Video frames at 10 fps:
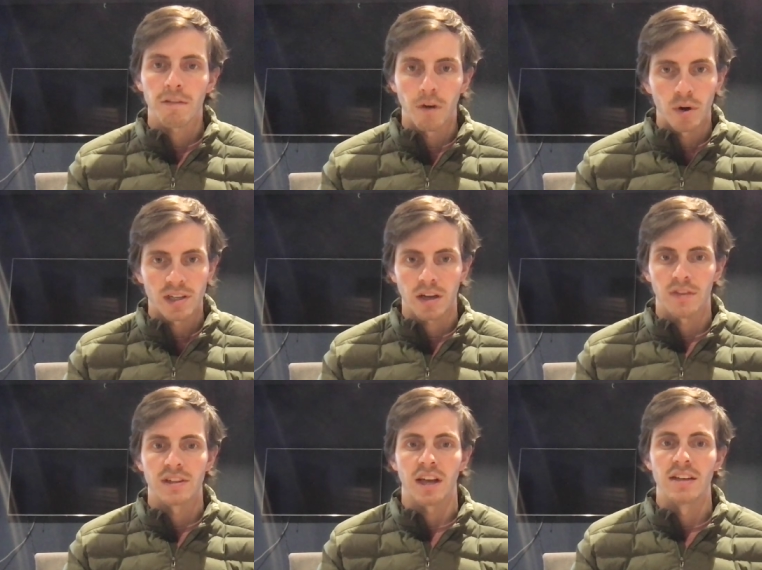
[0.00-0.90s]
focus
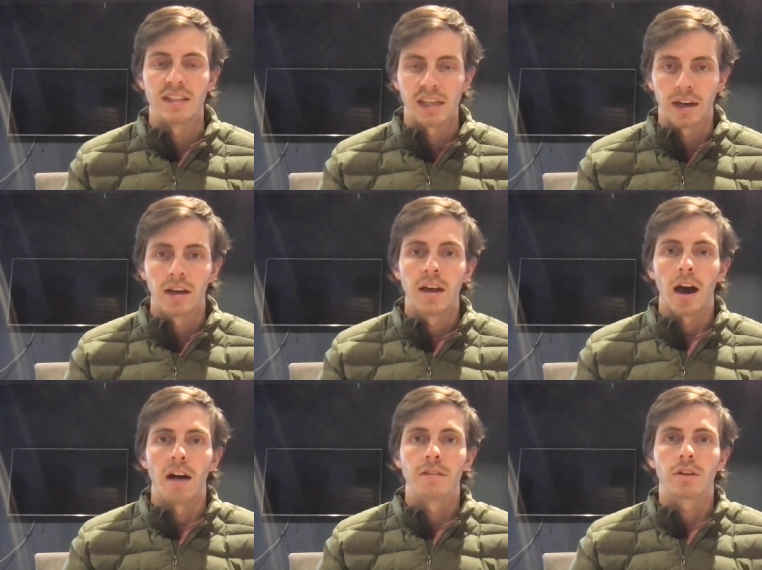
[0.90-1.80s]
on this idea
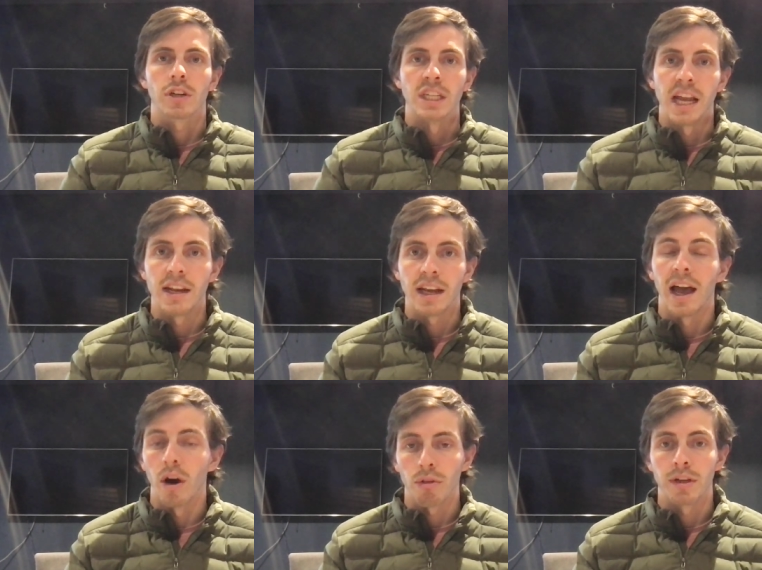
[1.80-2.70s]
of creating a
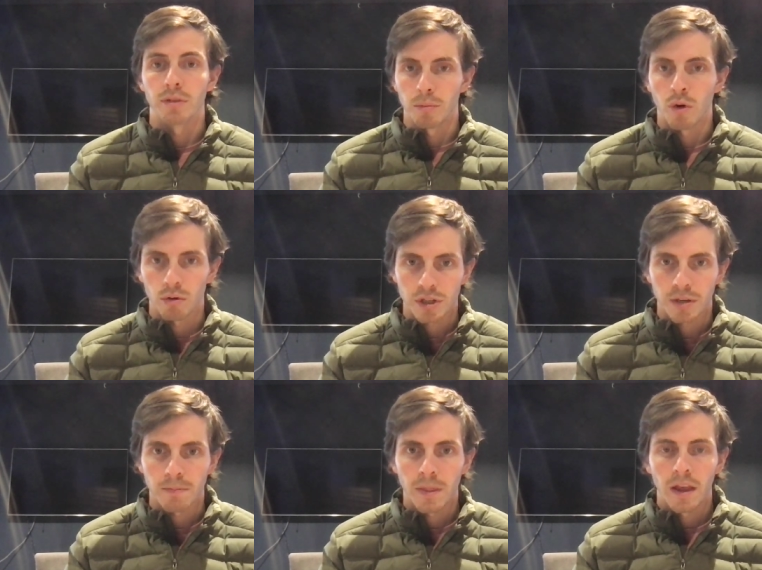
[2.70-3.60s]
healthy group culture.
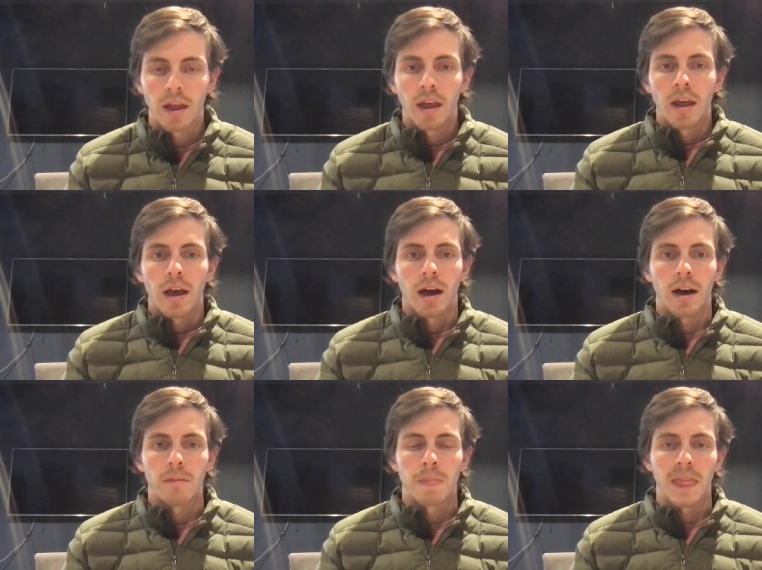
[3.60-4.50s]

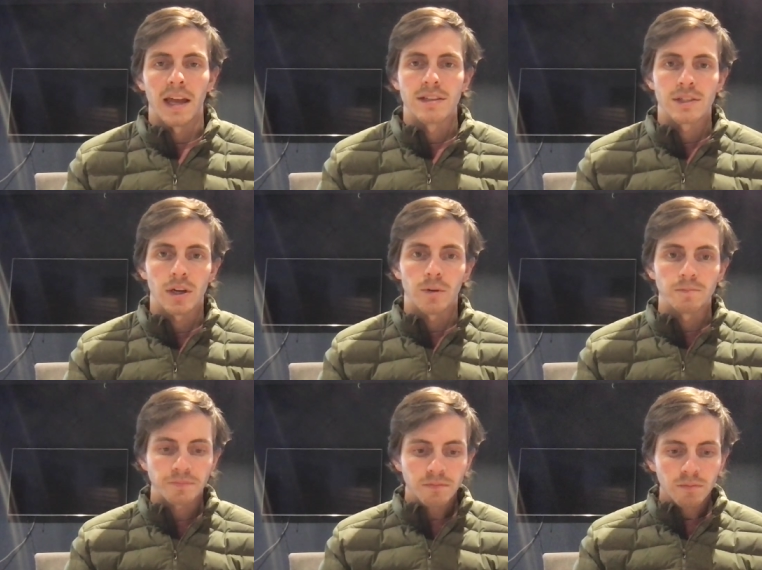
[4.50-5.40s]
And so
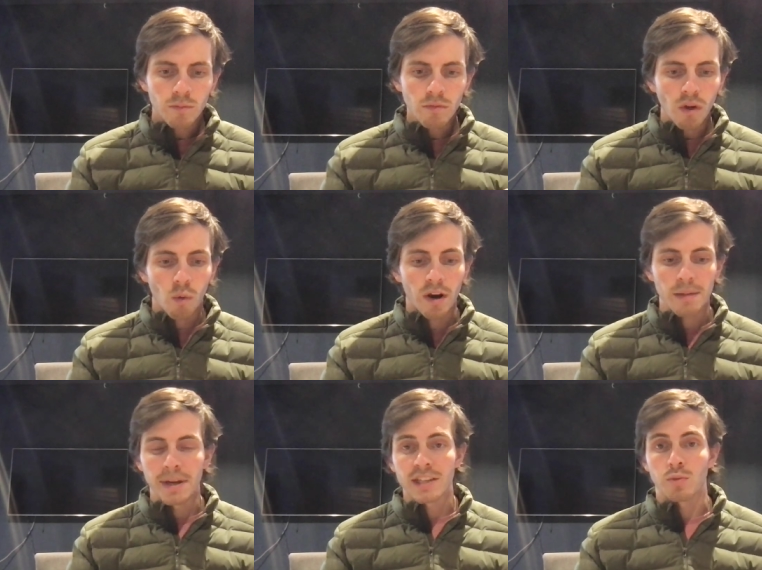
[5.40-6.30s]
one of the
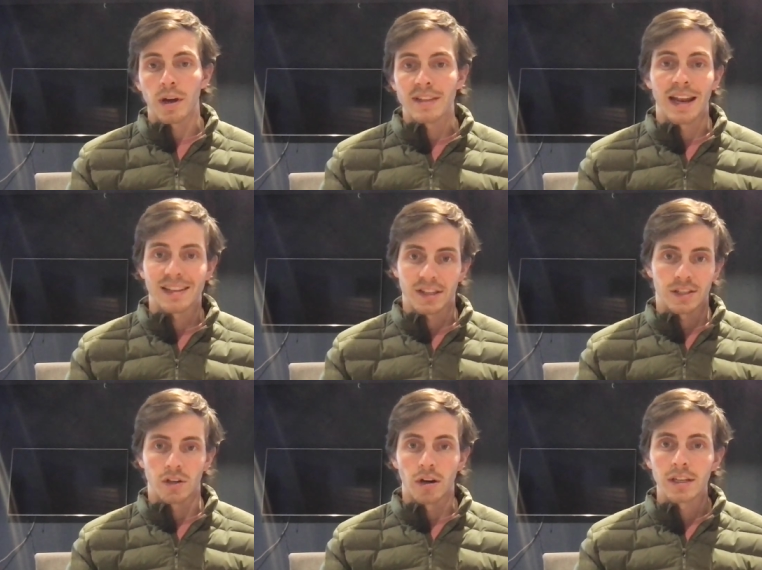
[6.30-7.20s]
biggest ways that has to
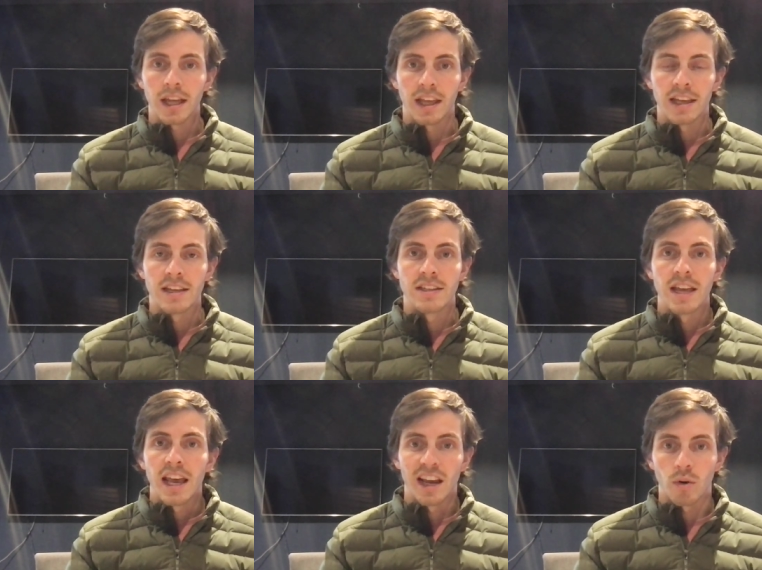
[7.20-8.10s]
start is
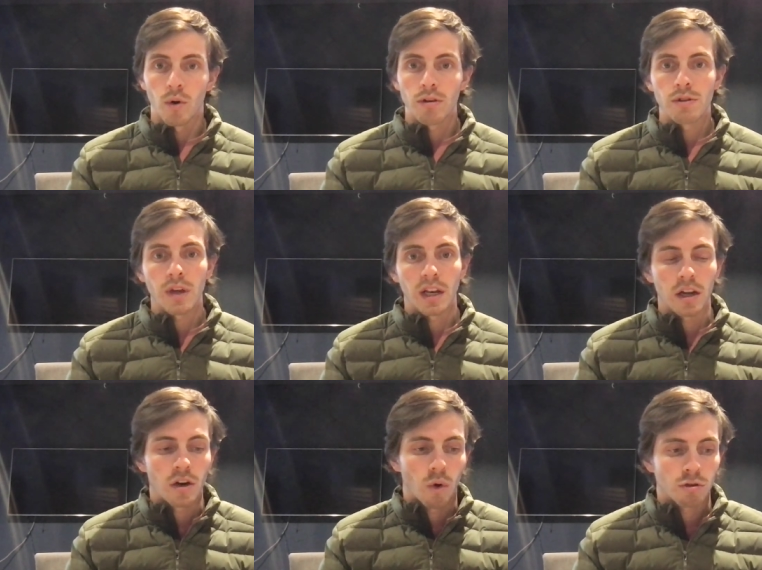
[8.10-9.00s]
in order to get a
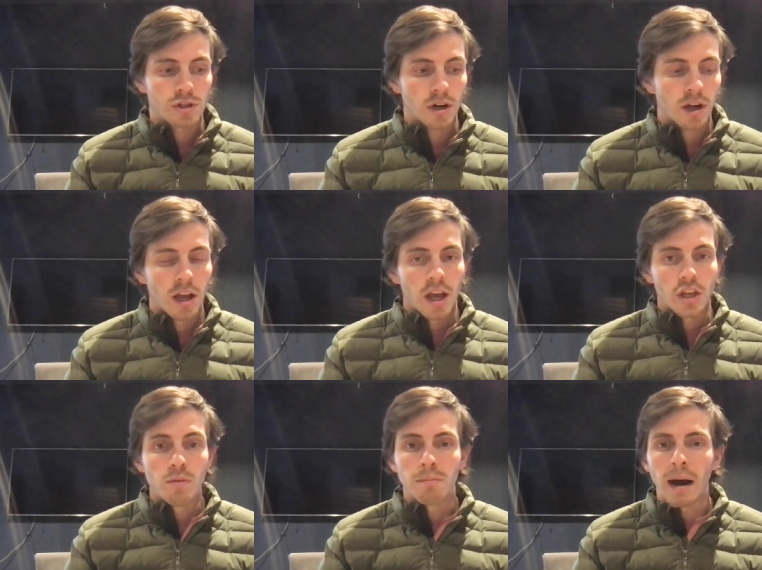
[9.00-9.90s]
good culture,
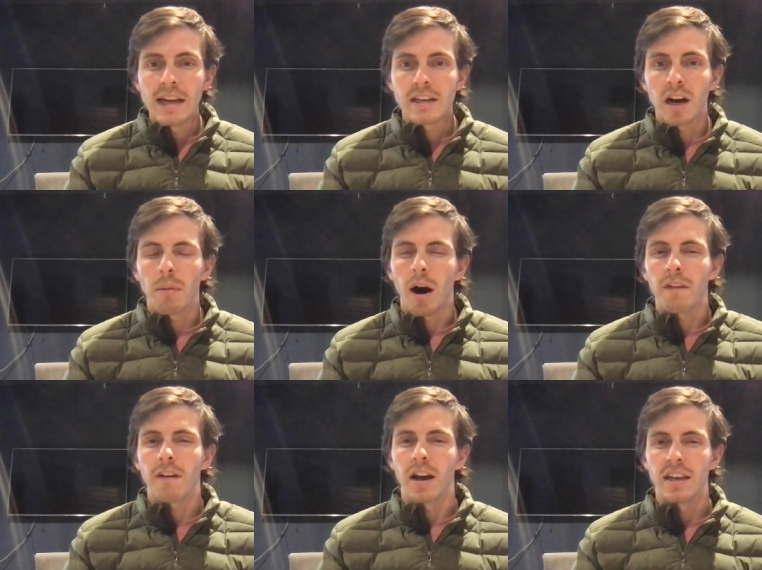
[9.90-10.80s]
you might come
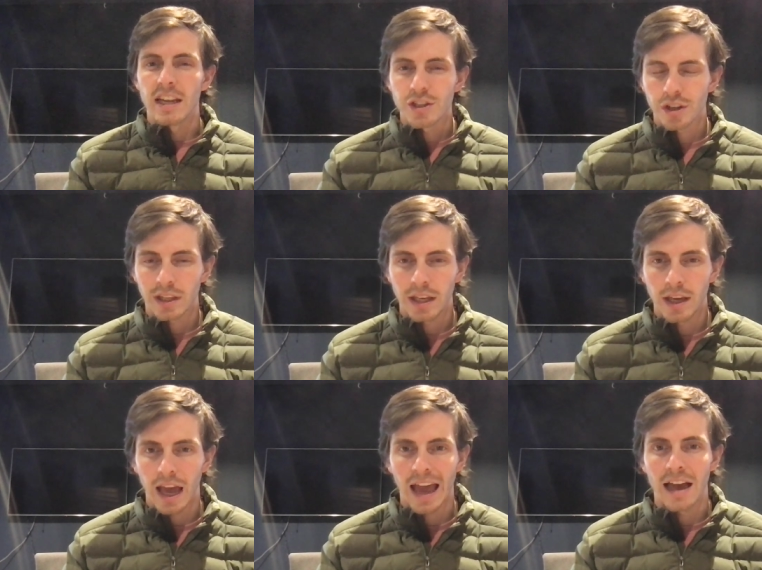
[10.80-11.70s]
off initially
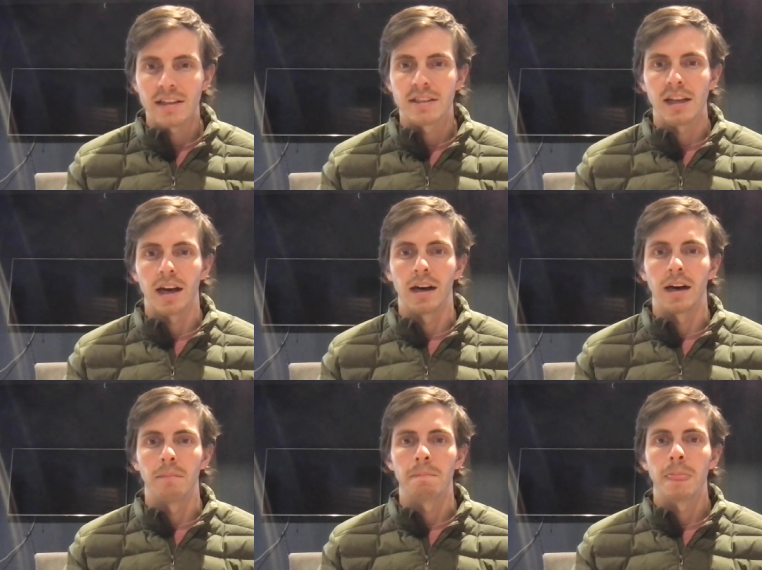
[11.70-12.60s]
as a